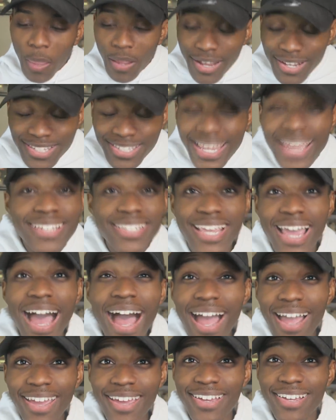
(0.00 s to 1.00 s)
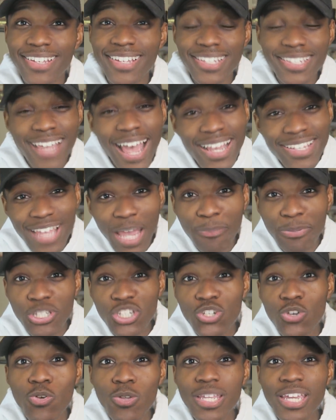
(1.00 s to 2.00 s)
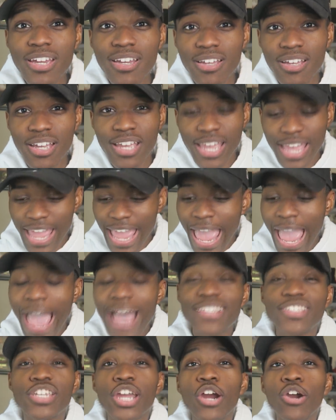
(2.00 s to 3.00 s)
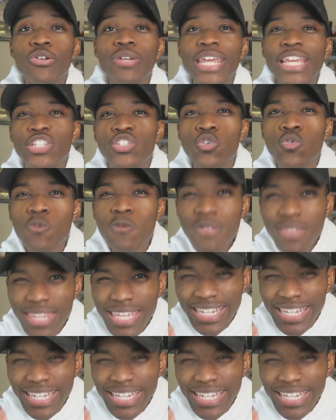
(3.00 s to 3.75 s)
Because this guy, Zaza Pachulia, has turned into